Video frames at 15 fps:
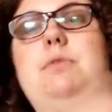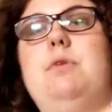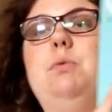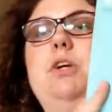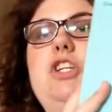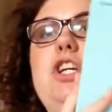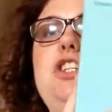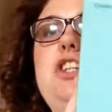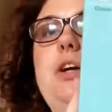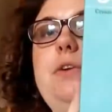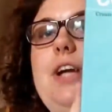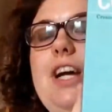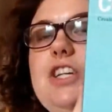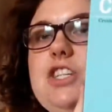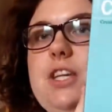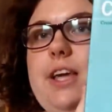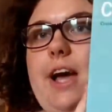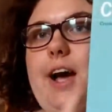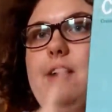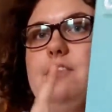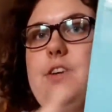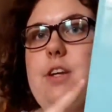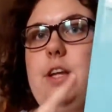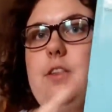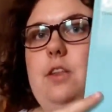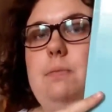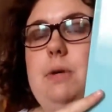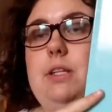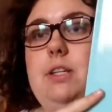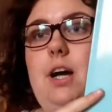Which I don't actually have another
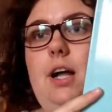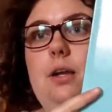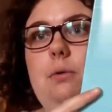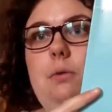mandala